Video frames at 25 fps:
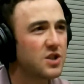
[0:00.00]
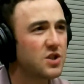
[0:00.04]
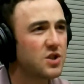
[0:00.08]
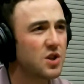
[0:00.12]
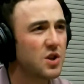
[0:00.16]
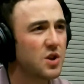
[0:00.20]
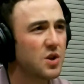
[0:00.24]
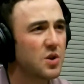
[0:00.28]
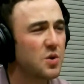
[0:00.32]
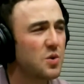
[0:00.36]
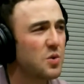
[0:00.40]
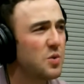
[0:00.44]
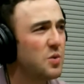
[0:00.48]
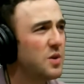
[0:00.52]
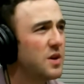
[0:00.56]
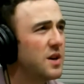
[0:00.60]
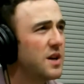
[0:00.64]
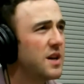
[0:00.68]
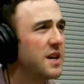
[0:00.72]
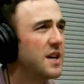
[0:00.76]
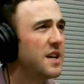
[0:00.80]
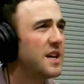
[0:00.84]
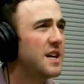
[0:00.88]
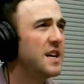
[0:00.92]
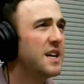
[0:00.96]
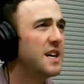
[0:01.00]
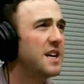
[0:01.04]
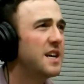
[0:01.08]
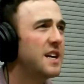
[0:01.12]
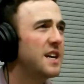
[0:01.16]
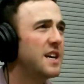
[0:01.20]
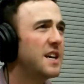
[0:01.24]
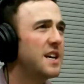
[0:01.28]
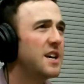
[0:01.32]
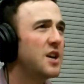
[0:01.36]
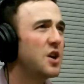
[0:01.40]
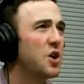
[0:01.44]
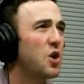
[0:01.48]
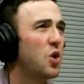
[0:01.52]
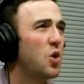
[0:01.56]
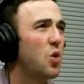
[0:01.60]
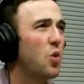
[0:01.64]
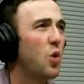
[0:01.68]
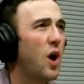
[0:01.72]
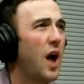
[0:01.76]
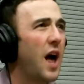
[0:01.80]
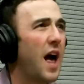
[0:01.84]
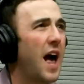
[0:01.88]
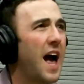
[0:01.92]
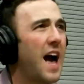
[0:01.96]
And so
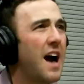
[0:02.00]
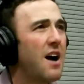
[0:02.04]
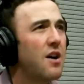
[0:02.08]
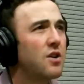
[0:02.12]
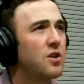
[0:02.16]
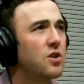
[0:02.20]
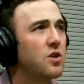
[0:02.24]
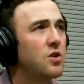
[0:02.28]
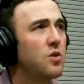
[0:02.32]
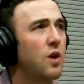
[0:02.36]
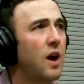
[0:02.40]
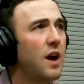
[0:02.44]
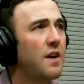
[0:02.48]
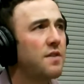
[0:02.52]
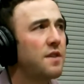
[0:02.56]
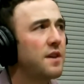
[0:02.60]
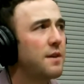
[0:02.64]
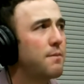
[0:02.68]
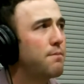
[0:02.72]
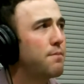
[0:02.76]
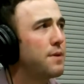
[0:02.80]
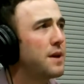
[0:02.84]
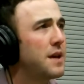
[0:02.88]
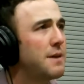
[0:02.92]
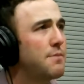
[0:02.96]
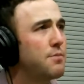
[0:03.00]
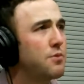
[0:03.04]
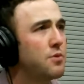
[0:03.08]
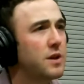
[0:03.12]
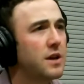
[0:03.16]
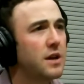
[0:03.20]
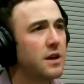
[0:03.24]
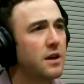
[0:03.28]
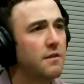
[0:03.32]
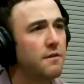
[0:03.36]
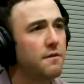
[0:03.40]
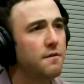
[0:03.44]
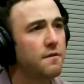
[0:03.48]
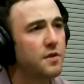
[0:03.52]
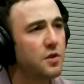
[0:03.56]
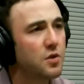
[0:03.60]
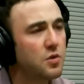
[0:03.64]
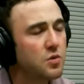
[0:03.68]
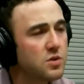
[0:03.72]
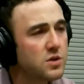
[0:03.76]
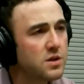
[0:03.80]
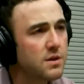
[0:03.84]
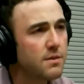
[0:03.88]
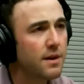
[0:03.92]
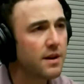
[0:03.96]
how do you, I think people get
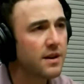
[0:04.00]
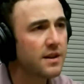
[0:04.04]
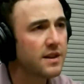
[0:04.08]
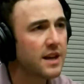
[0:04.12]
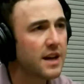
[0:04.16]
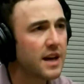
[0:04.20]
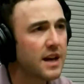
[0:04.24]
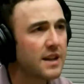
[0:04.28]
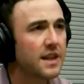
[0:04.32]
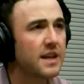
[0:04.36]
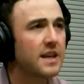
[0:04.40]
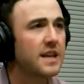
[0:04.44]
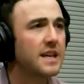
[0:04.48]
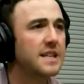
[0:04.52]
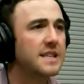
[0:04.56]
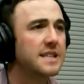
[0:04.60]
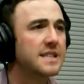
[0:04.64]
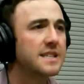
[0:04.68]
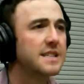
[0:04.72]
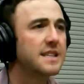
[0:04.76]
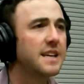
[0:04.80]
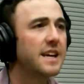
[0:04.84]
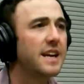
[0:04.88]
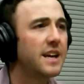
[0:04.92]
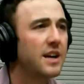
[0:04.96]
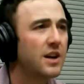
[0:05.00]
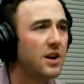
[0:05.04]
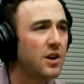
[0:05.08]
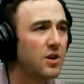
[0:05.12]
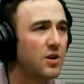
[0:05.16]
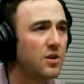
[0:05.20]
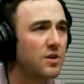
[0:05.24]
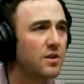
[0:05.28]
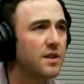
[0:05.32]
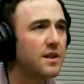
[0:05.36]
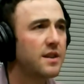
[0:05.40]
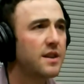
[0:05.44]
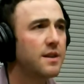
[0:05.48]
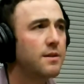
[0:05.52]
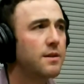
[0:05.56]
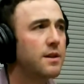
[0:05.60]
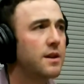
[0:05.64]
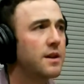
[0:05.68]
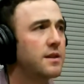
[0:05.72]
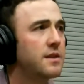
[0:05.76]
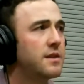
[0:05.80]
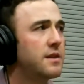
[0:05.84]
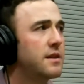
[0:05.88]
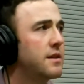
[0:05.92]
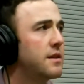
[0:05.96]
confused about that. They get scared.
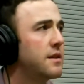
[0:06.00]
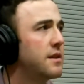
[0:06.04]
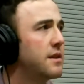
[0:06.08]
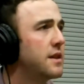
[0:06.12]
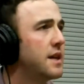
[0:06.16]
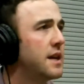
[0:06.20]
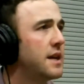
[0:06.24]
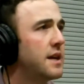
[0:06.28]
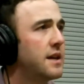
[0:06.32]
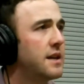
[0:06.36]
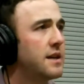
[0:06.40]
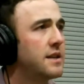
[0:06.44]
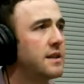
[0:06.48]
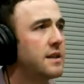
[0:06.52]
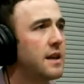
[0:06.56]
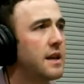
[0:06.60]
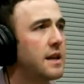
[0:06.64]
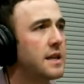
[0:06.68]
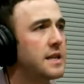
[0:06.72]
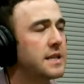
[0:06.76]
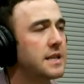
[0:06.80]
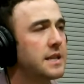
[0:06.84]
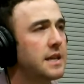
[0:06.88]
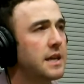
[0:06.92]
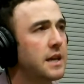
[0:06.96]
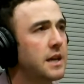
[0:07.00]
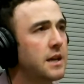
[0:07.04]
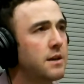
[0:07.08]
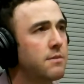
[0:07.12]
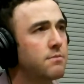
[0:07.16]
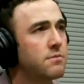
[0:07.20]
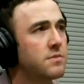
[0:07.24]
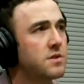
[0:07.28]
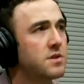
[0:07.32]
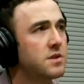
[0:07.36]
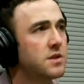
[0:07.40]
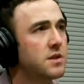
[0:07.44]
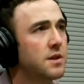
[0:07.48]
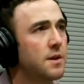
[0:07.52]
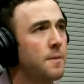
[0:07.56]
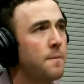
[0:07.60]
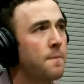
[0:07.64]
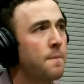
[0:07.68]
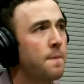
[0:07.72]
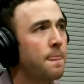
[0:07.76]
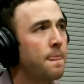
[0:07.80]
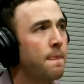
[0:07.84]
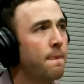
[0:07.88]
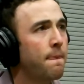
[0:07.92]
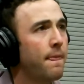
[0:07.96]
It seems
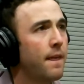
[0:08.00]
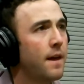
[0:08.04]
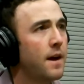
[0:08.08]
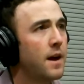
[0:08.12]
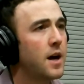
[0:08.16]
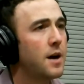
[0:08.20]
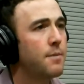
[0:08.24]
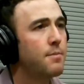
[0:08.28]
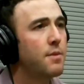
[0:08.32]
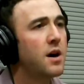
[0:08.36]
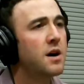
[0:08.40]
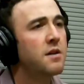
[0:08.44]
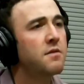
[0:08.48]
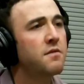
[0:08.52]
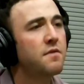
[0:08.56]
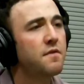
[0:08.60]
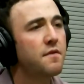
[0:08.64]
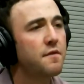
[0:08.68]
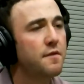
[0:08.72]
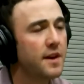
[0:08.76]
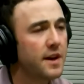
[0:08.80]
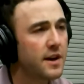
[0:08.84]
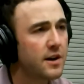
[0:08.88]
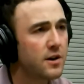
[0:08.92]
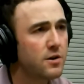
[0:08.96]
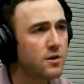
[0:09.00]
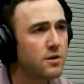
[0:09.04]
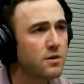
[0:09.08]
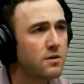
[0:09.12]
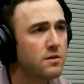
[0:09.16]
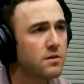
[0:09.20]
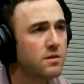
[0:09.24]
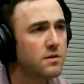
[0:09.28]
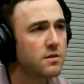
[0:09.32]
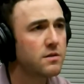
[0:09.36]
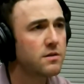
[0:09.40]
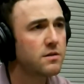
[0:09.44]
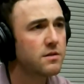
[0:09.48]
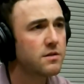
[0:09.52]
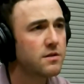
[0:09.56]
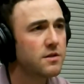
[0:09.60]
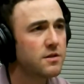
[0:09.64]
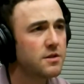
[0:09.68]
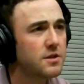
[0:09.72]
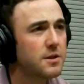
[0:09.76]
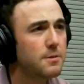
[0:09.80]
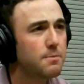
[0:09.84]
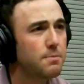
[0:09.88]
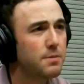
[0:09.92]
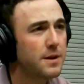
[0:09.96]
unfair
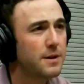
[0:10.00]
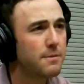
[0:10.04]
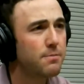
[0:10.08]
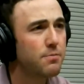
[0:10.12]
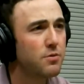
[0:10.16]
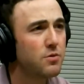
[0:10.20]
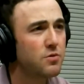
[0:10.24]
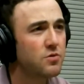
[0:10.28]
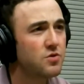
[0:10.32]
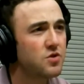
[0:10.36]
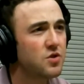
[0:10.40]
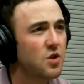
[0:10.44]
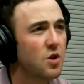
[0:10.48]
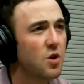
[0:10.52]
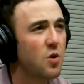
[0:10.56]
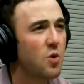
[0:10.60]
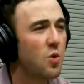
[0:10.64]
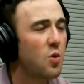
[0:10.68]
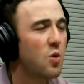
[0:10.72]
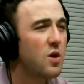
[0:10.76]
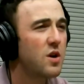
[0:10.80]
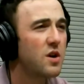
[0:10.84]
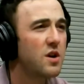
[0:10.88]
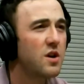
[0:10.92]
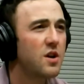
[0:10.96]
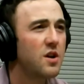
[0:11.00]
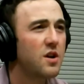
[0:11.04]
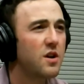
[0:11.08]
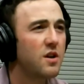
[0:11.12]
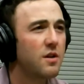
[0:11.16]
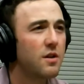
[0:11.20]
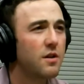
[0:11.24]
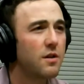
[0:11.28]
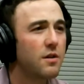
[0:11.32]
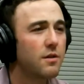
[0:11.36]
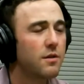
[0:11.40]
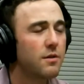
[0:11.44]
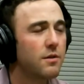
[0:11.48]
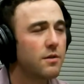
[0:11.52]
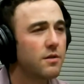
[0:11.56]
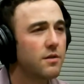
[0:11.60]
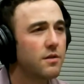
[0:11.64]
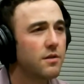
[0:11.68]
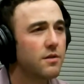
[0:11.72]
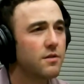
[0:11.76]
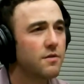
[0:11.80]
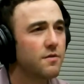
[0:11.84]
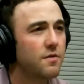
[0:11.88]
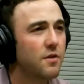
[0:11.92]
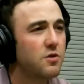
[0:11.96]
to people. So
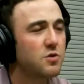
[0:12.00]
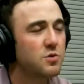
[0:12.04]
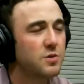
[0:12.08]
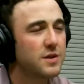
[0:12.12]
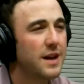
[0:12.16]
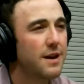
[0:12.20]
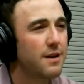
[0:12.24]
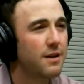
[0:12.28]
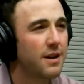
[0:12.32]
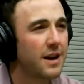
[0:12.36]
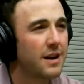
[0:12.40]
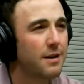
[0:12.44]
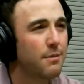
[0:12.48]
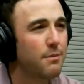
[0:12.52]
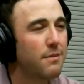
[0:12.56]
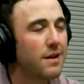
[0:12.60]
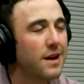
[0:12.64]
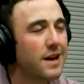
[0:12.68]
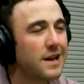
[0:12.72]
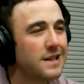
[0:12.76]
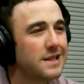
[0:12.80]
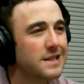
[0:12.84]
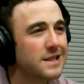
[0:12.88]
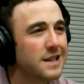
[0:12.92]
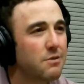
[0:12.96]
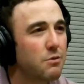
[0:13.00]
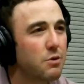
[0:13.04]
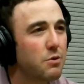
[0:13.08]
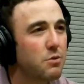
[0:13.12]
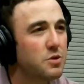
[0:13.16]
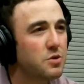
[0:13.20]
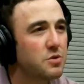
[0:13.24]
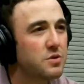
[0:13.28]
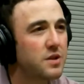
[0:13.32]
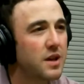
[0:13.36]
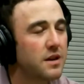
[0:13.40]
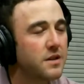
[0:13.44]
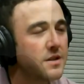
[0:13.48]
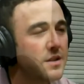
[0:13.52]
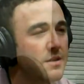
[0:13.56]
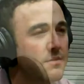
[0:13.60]
folks with that kind of mindset, what would you tell